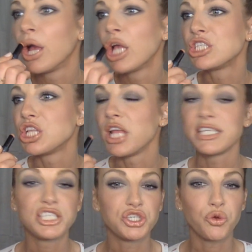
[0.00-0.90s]

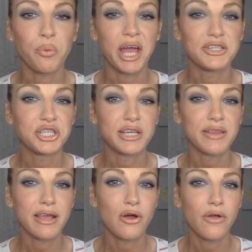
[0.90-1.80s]
Celestial Magic, they
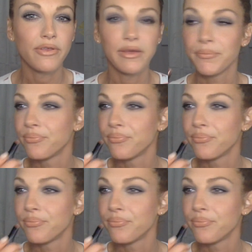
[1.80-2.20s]
called it.